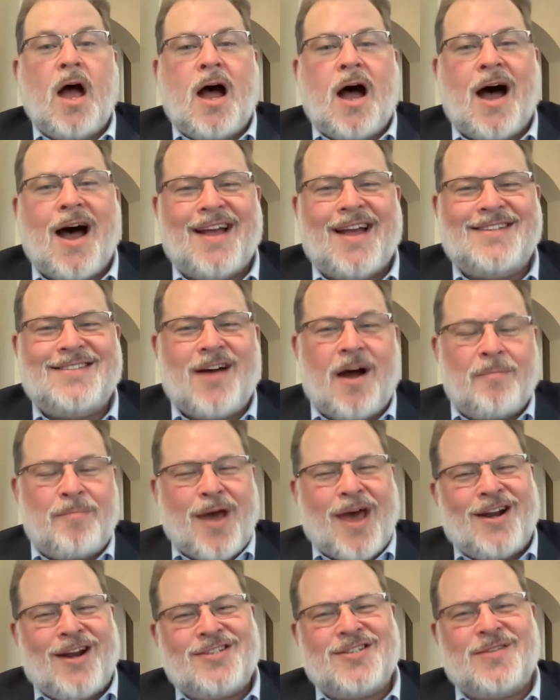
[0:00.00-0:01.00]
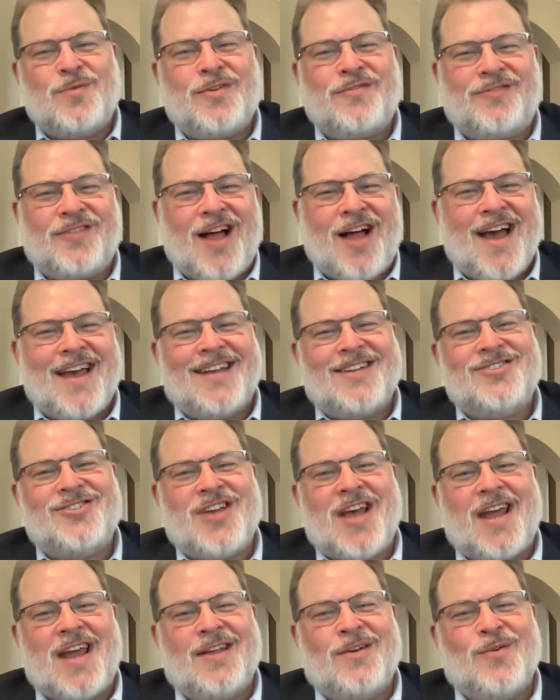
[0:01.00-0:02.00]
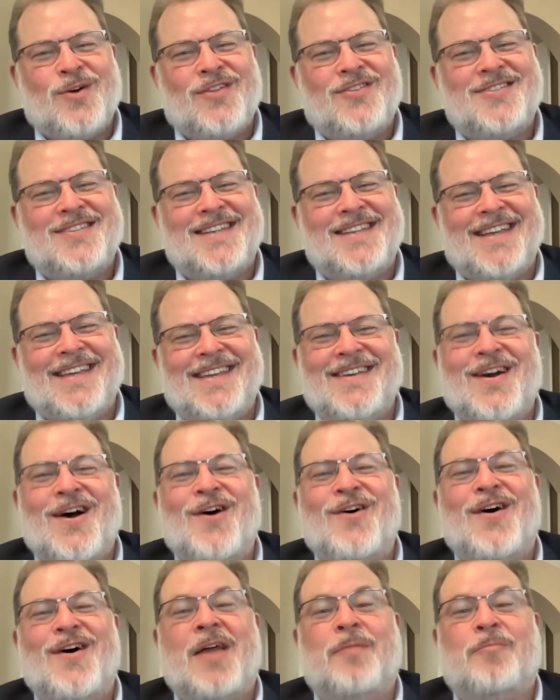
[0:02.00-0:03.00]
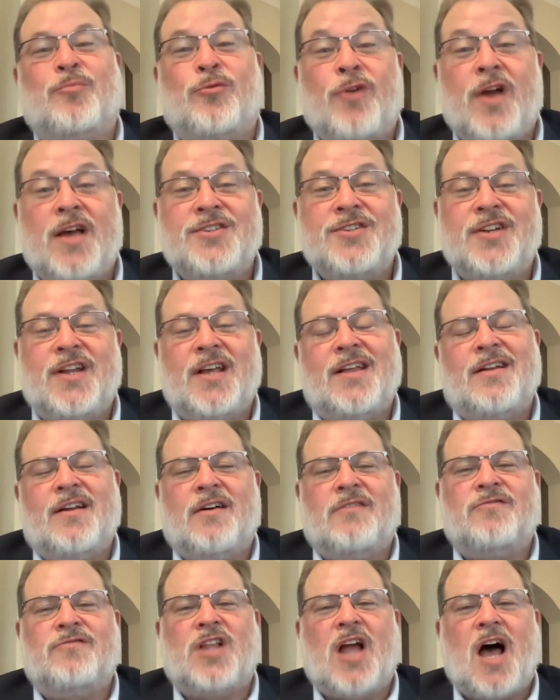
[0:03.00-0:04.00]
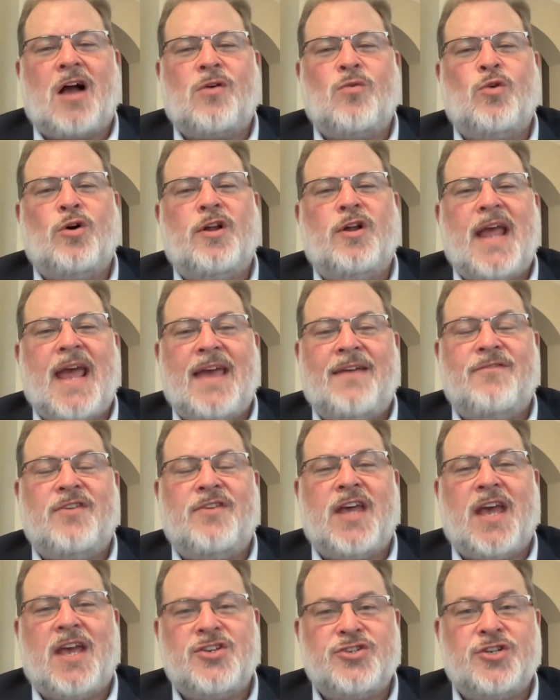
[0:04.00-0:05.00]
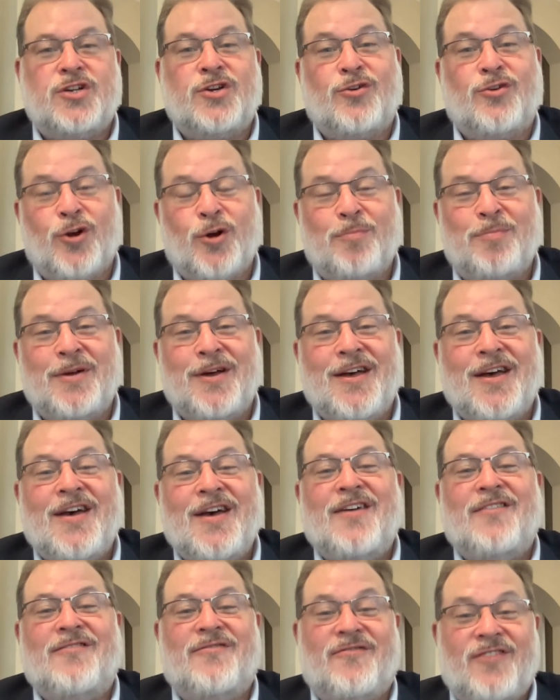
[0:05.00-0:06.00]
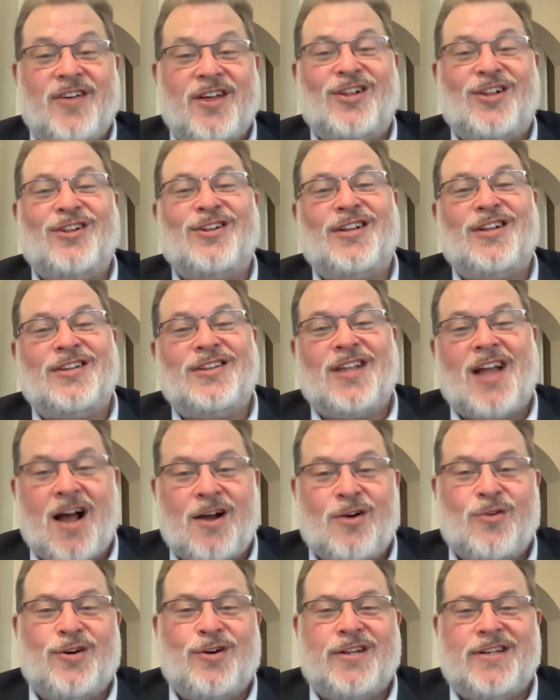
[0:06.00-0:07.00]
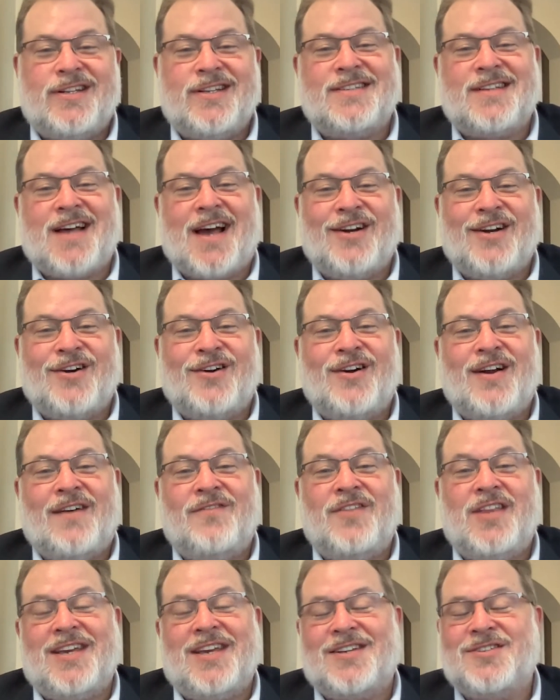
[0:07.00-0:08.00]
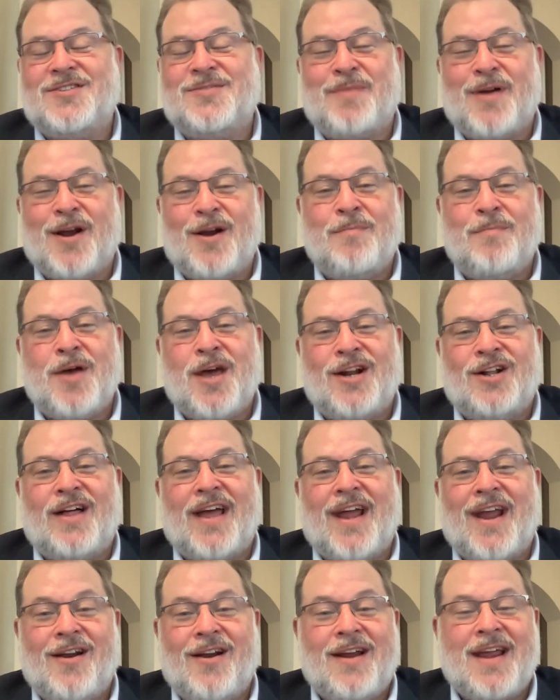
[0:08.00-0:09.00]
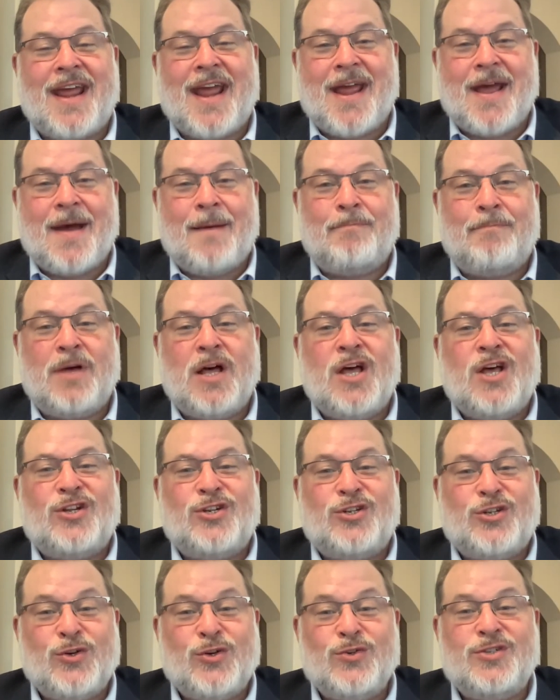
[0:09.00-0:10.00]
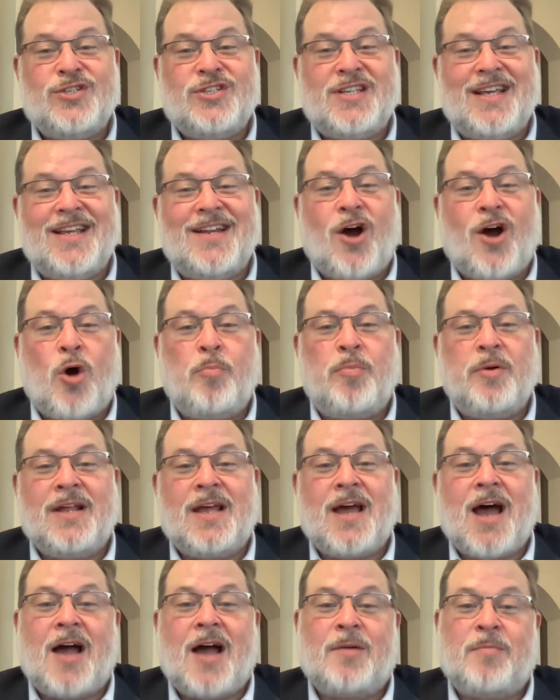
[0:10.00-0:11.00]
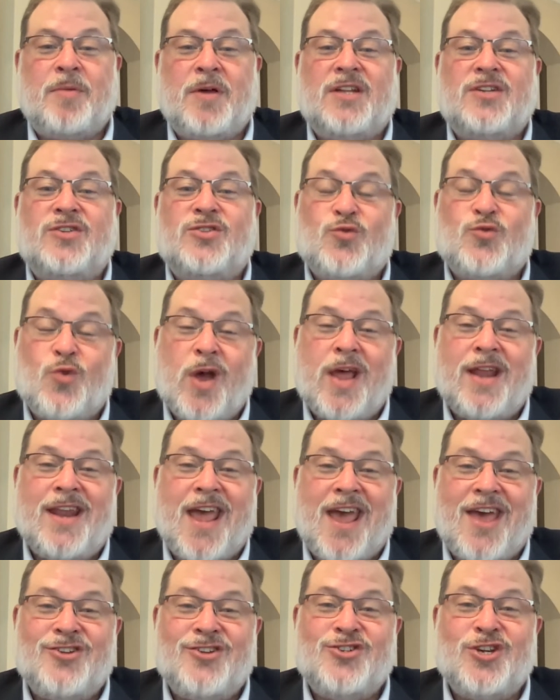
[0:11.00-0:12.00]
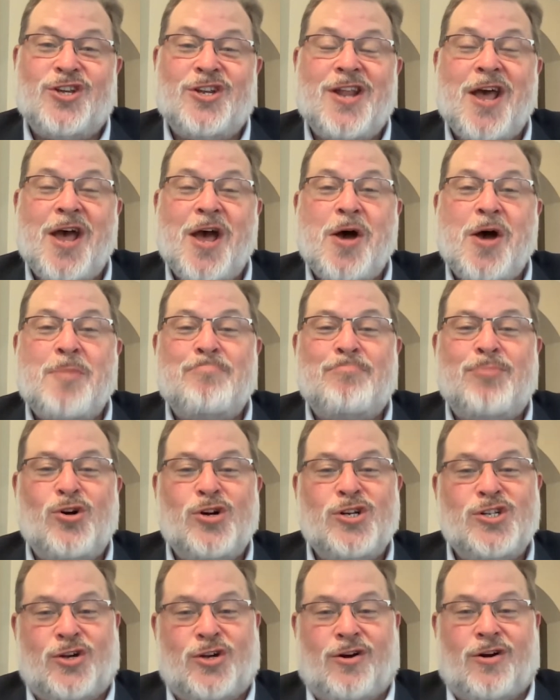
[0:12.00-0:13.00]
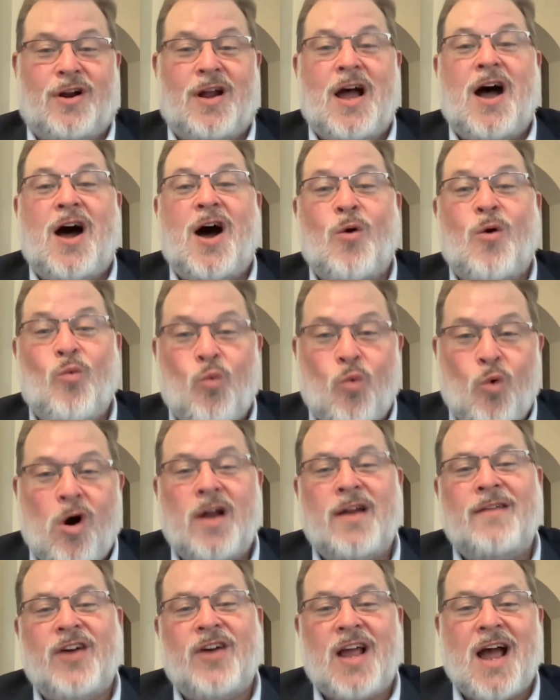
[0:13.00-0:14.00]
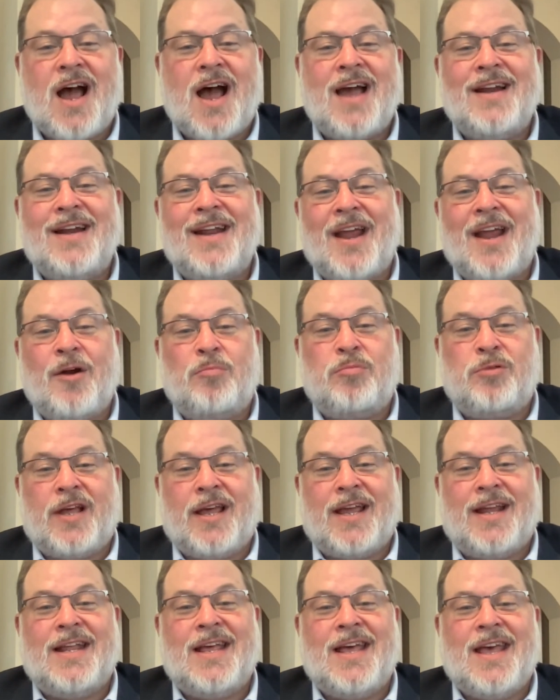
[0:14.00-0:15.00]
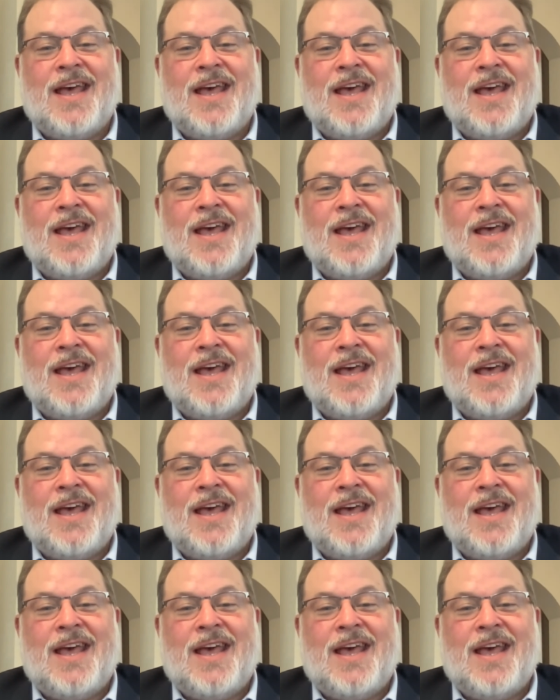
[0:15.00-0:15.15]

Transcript: Hi, Tom Patterson with Flying, chatting with CEO and President of Lockwood Aviation Group, Phil Lockwood, designer of the experimental AirCam, two-seat open cockpit, twin engine pusher, a one-of-a-kind airplane.